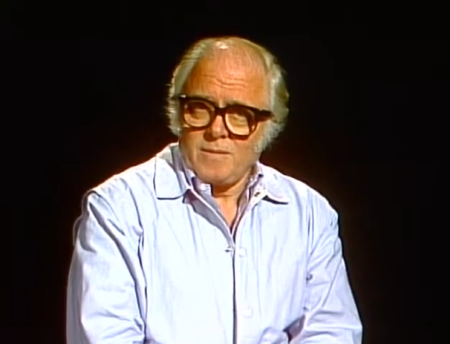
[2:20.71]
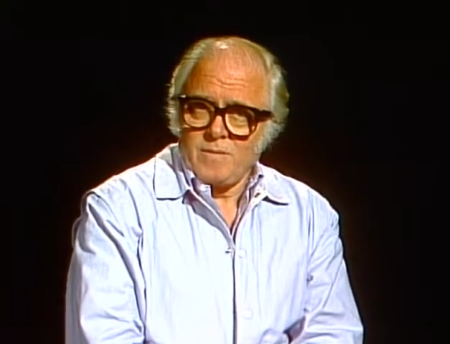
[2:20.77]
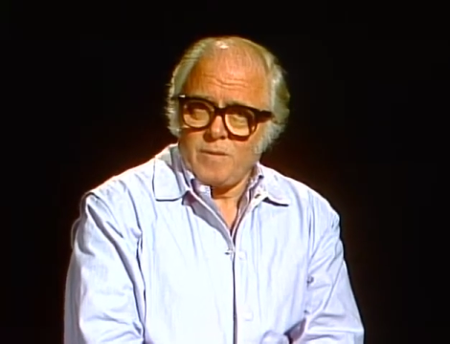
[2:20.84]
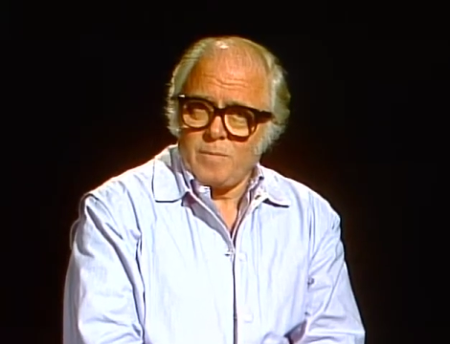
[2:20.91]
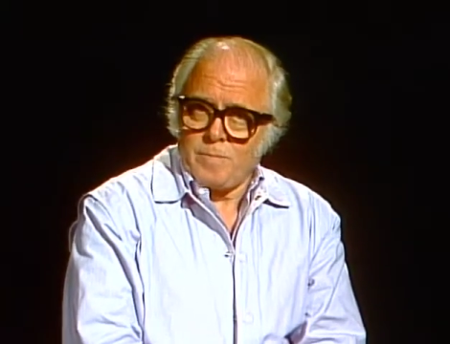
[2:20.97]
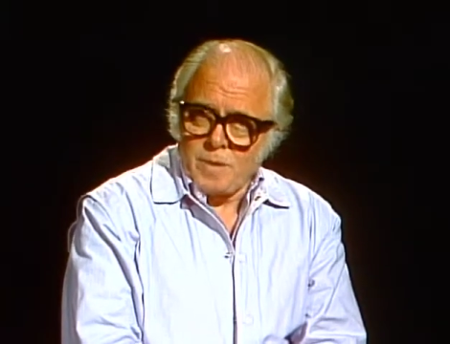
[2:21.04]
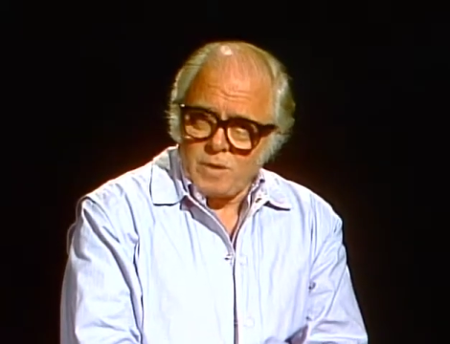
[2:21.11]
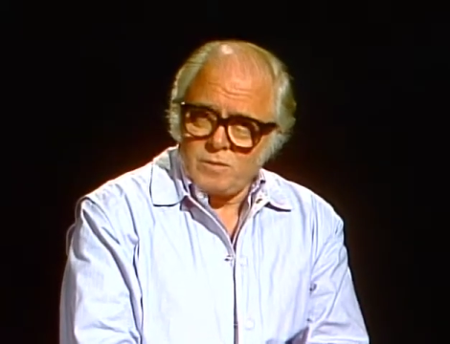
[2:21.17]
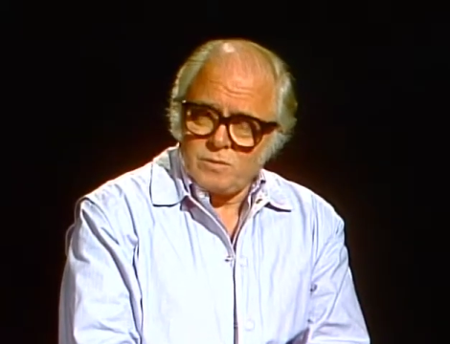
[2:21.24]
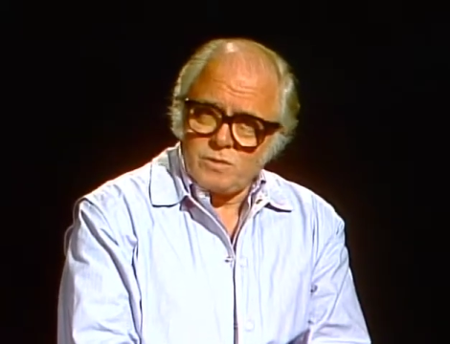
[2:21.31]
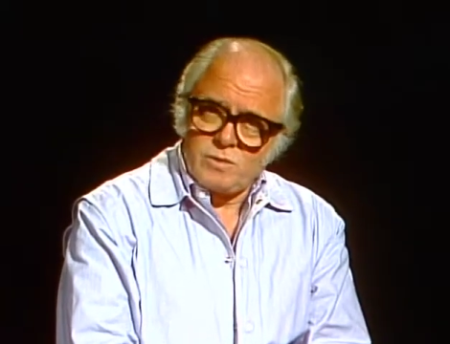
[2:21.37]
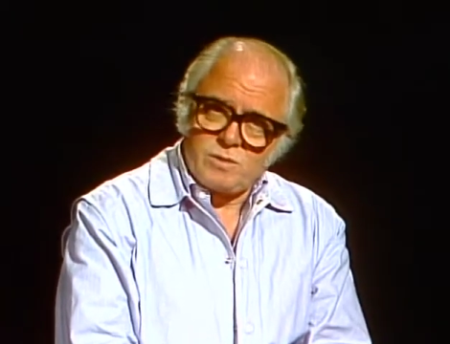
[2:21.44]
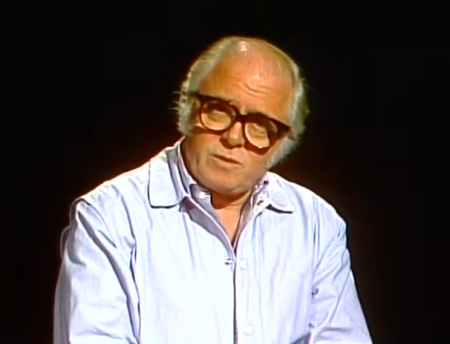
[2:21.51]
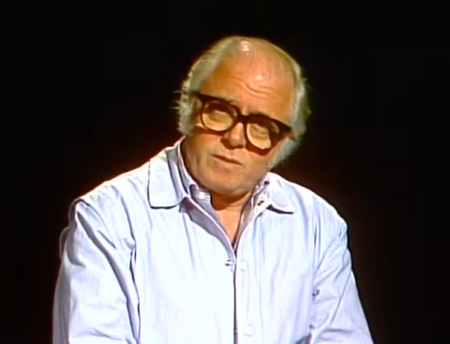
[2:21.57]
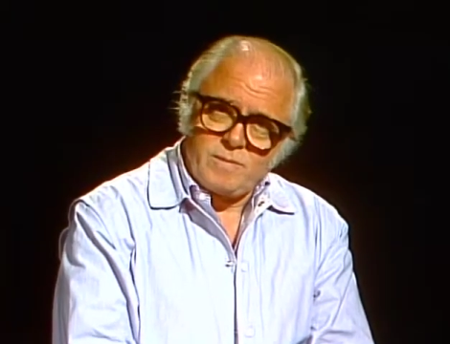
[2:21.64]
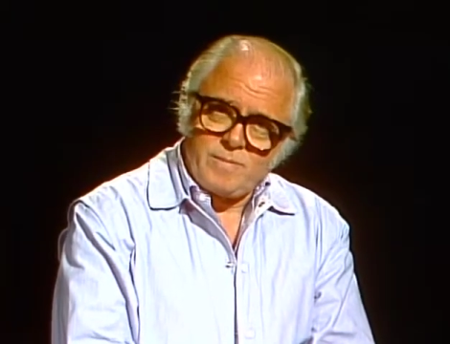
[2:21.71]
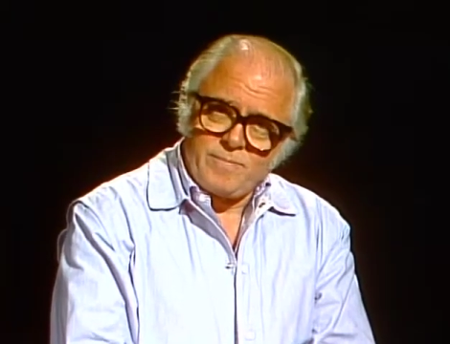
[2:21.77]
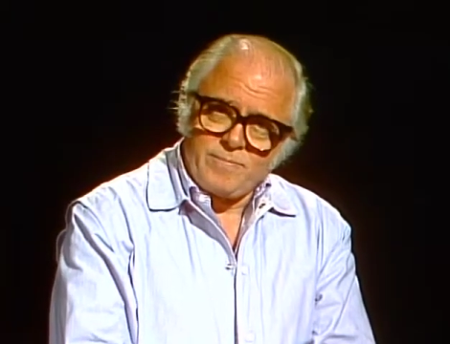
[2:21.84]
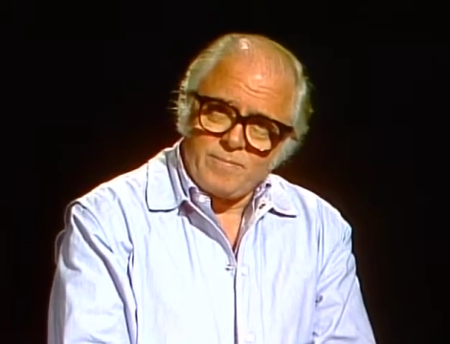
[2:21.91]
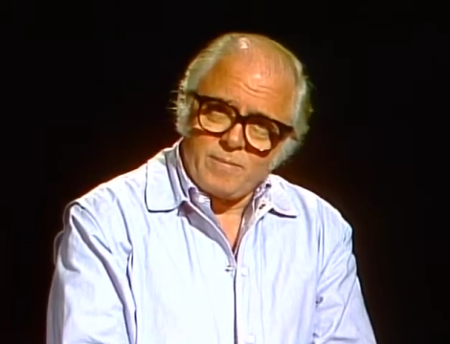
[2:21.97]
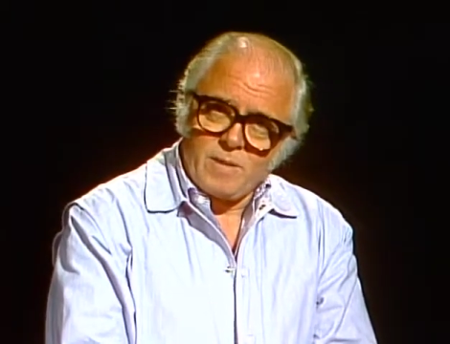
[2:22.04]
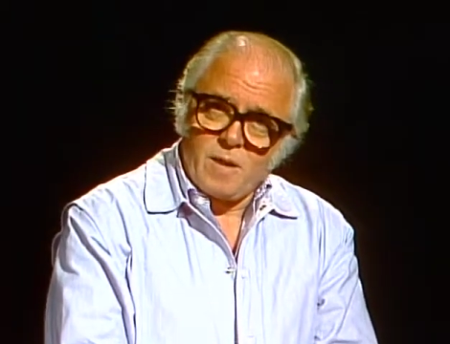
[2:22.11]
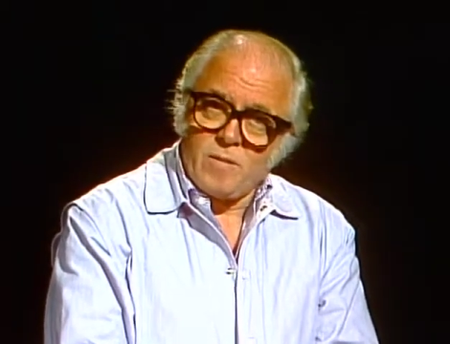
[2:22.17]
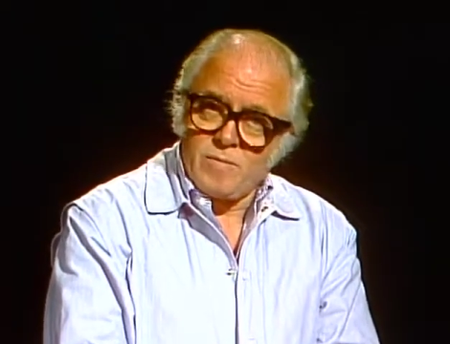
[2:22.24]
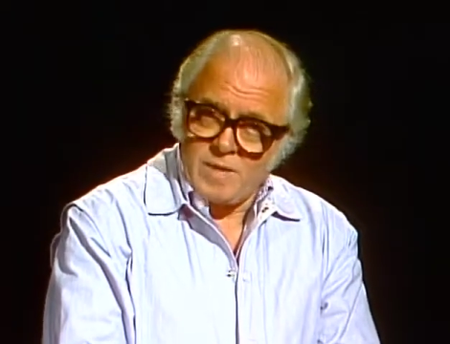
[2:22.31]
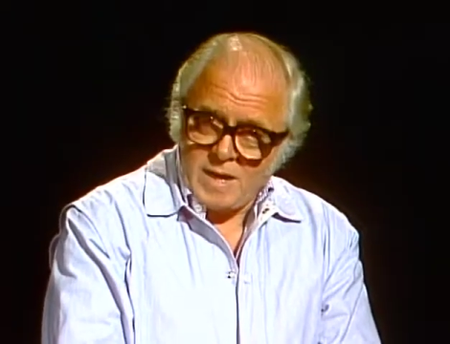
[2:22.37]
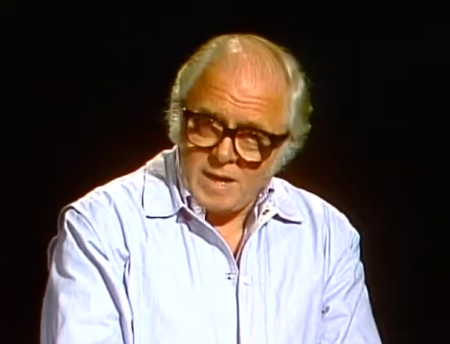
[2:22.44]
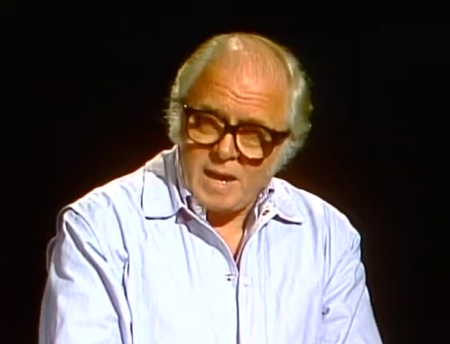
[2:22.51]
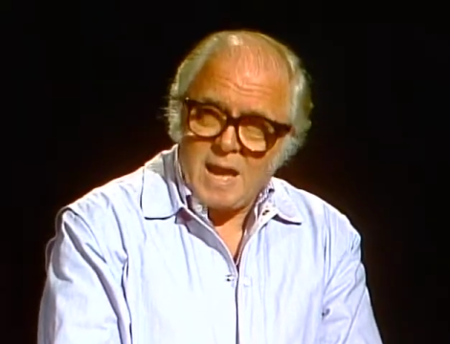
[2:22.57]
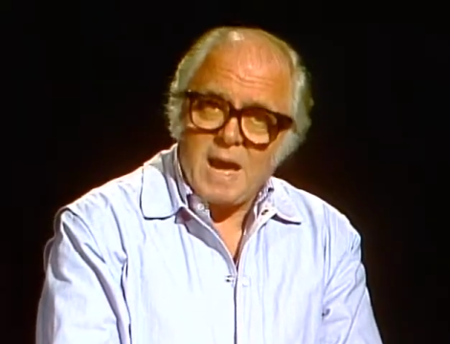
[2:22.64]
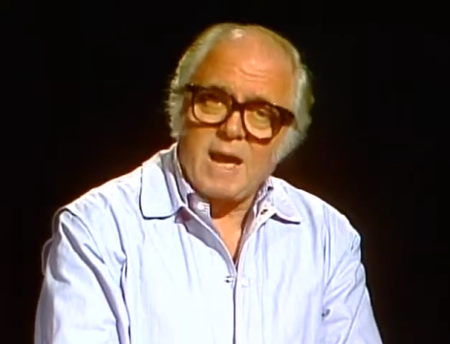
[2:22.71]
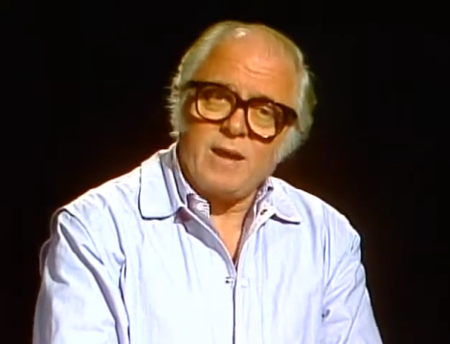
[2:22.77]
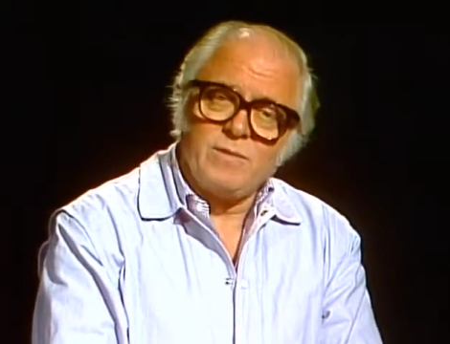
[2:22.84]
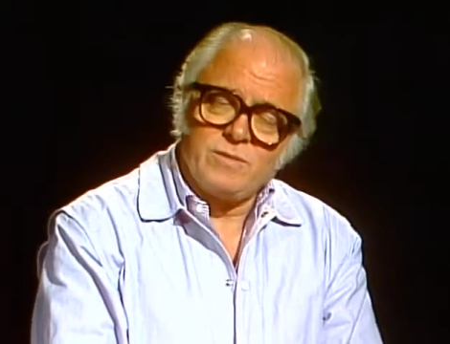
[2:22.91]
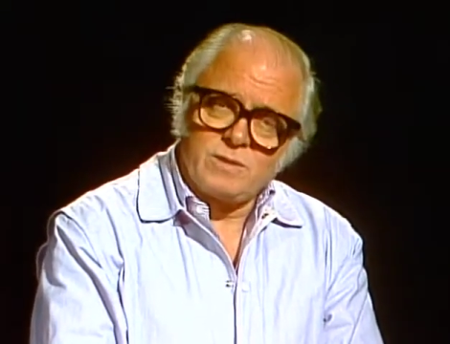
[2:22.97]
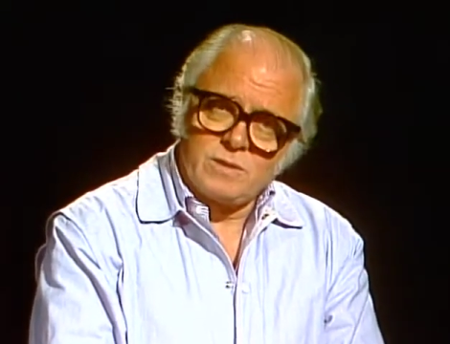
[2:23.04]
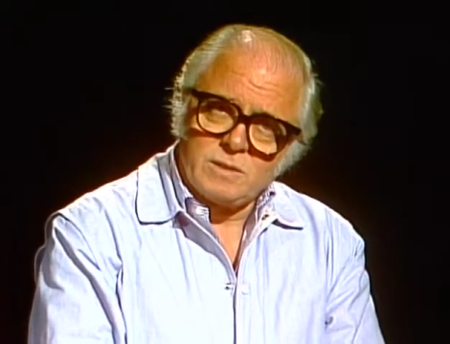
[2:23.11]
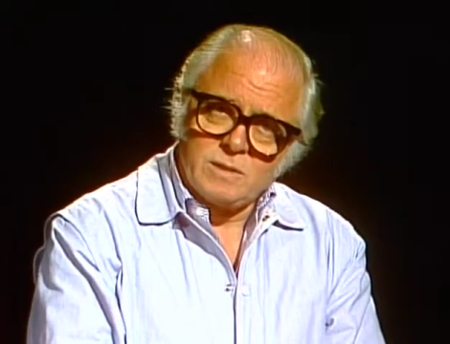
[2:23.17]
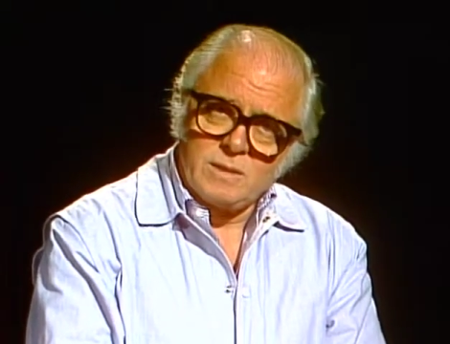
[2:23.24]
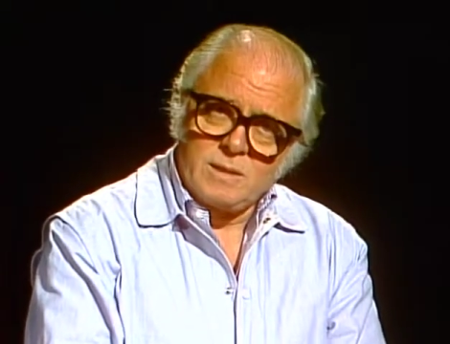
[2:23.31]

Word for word: The boats of their lives